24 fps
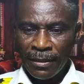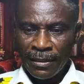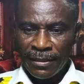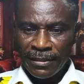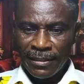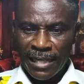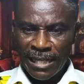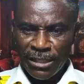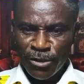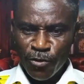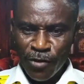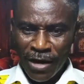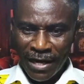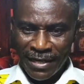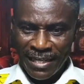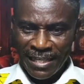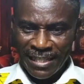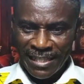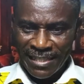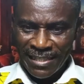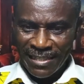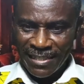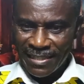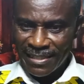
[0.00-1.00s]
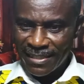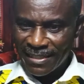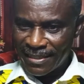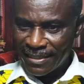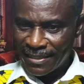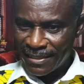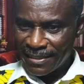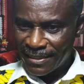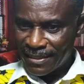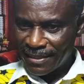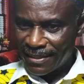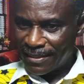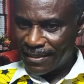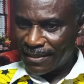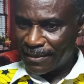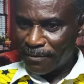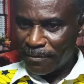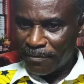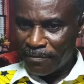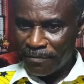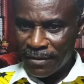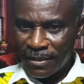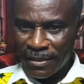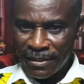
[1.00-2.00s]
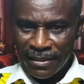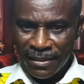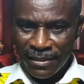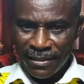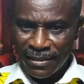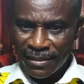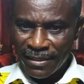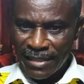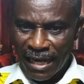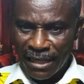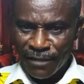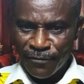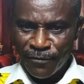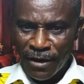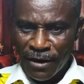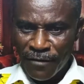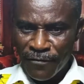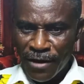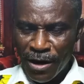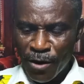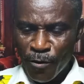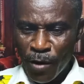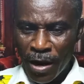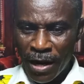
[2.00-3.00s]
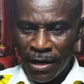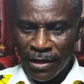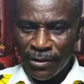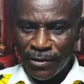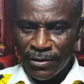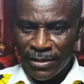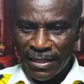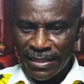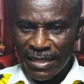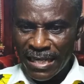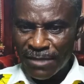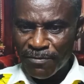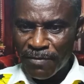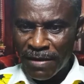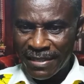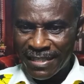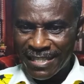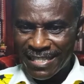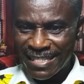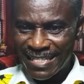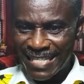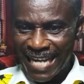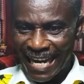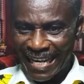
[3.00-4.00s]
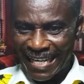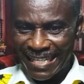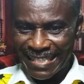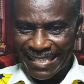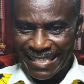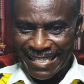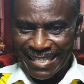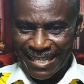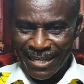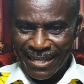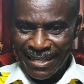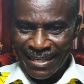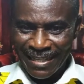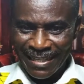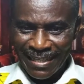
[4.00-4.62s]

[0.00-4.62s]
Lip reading: Just look at this chart very, very well. You see, this place is darkened.